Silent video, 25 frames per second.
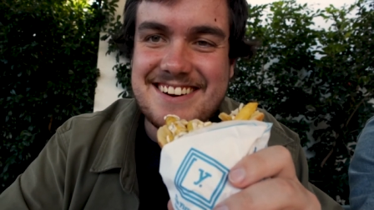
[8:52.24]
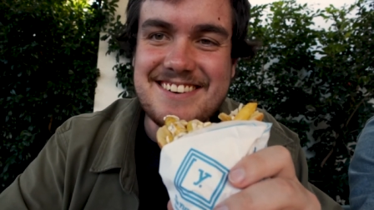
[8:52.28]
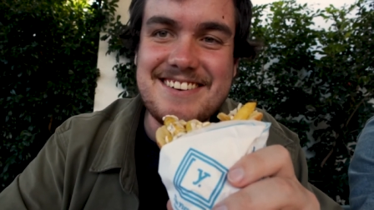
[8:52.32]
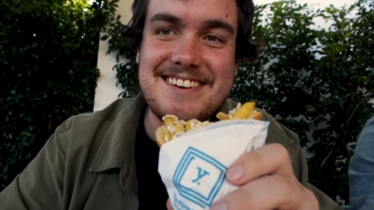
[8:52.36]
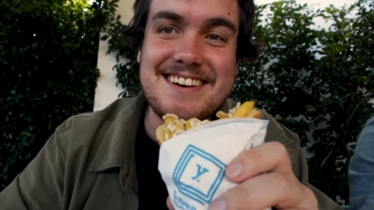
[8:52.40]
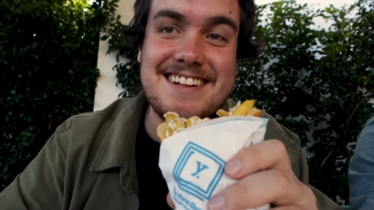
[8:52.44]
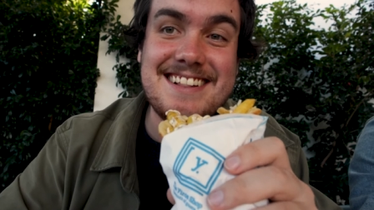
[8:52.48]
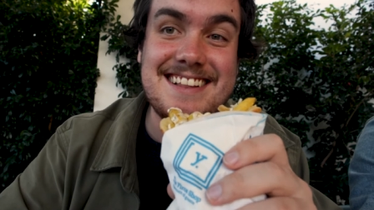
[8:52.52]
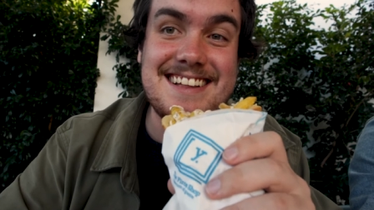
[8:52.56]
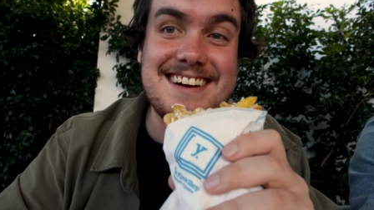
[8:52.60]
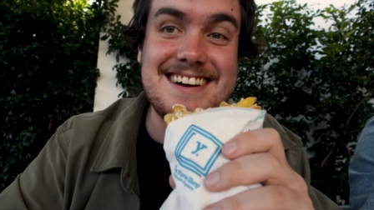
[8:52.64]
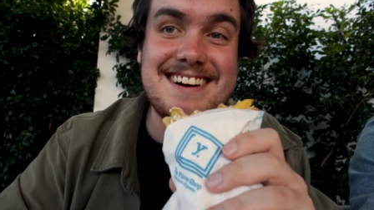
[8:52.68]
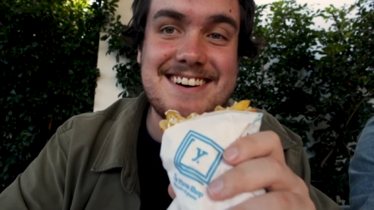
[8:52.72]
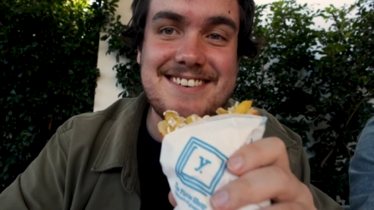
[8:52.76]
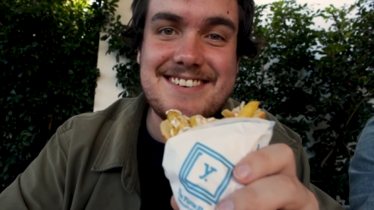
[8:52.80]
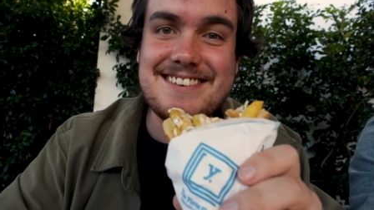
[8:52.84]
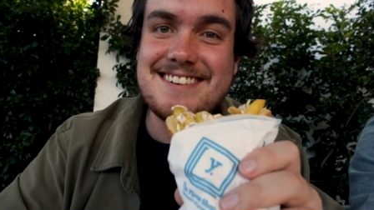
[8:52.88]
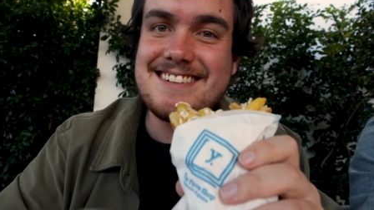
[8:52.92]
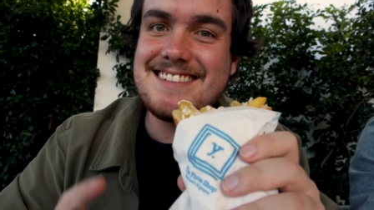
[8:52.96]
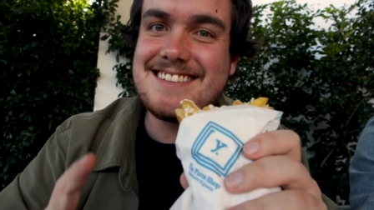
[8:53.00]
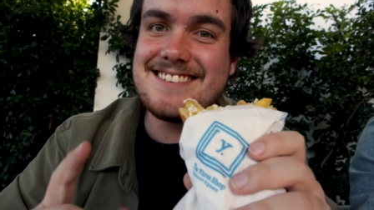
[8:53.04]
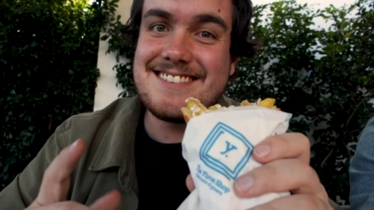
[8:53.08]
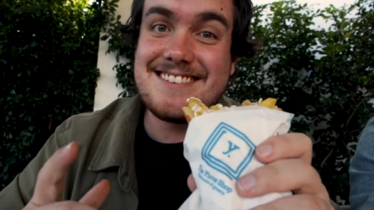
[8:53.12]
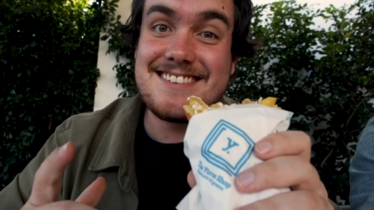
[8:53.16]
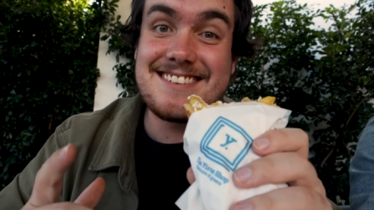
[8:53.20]

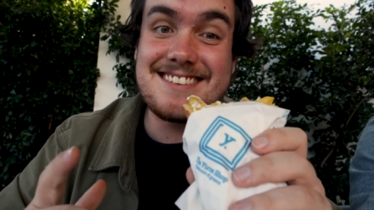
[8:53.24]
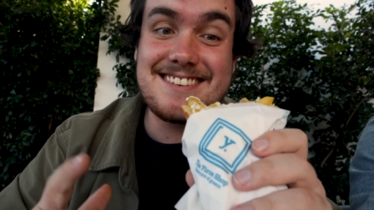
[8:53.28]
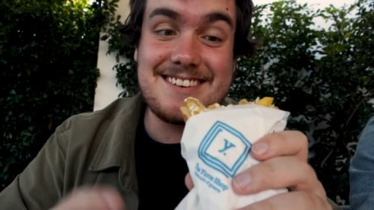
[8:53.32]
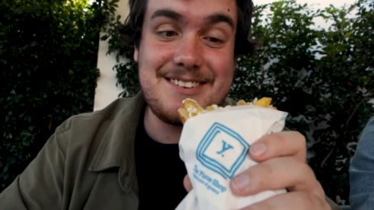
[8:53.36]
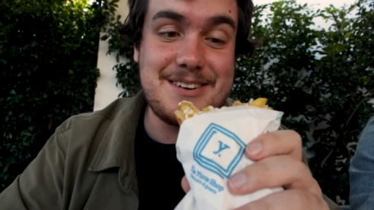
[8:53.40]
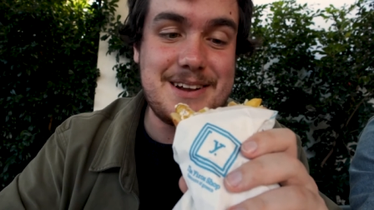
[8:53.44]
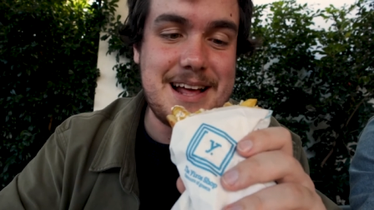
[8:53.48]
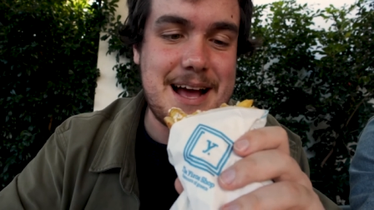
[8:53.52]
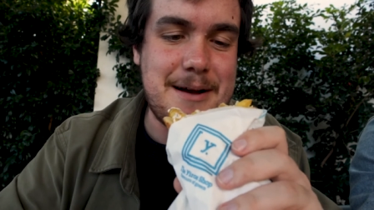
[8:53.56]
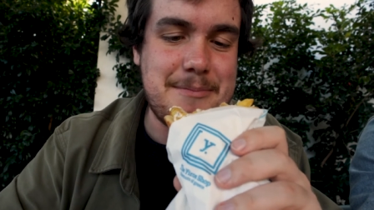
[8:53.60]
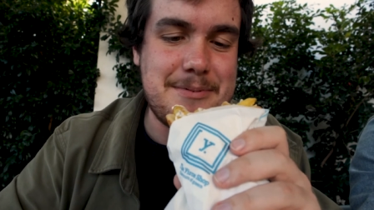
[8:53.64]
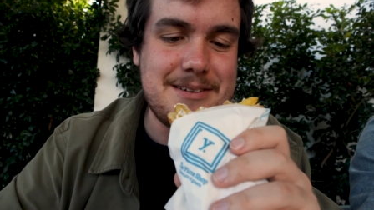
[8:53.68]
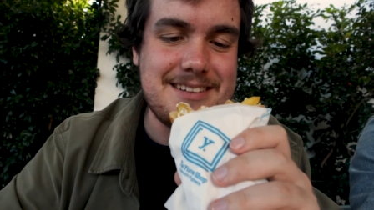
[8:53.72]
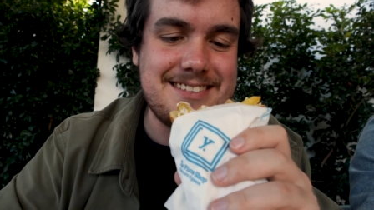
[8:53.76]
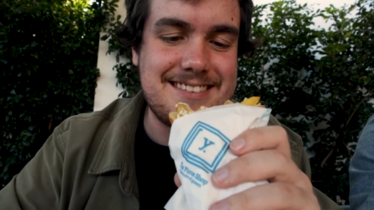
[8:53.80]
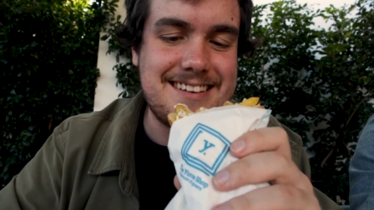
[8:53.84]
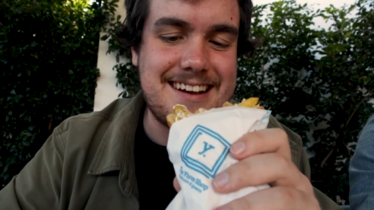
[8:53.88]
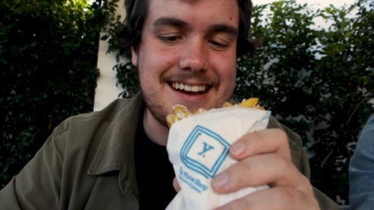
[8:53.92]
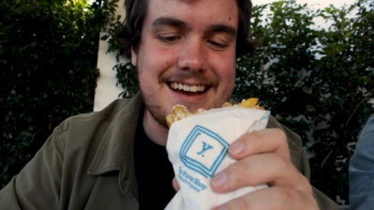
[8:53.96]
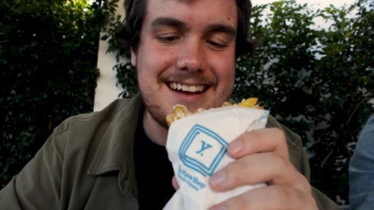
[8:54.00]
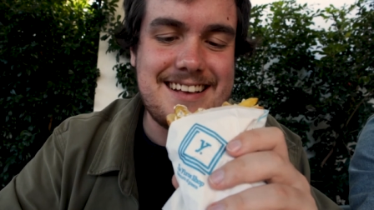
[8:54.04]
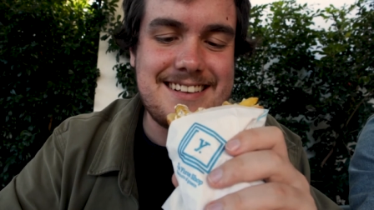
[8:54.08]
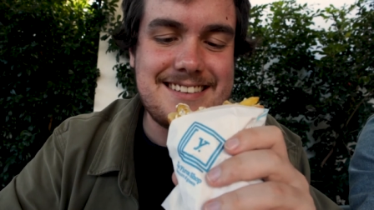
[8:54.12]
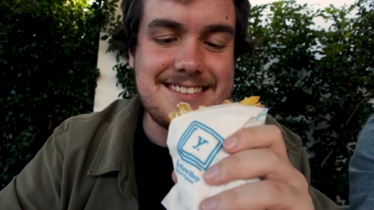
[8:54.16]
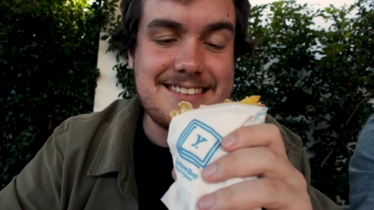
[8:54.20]
we'll see what happens,
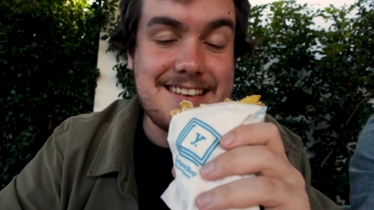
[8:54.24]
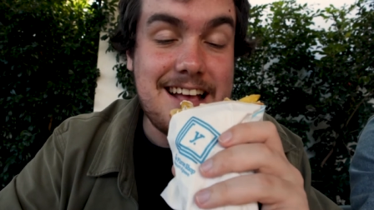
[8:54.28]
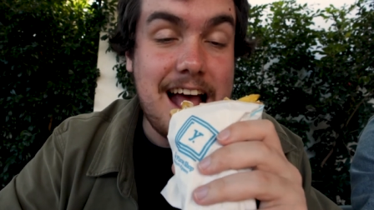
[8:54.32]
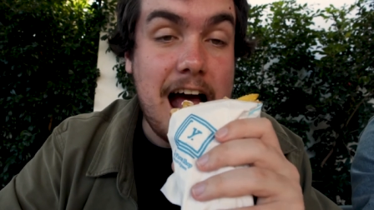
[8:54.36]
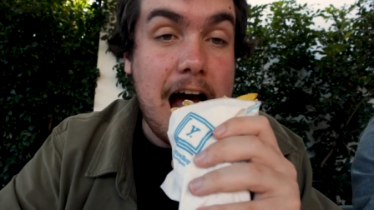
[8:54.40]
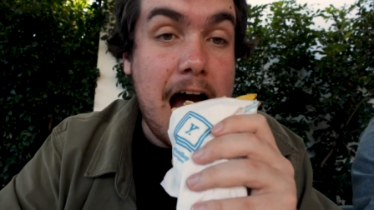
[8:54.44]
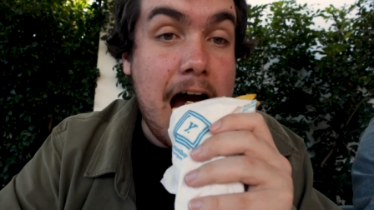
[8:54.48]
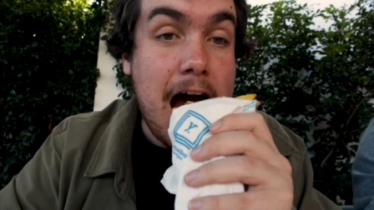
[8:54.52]
I guess.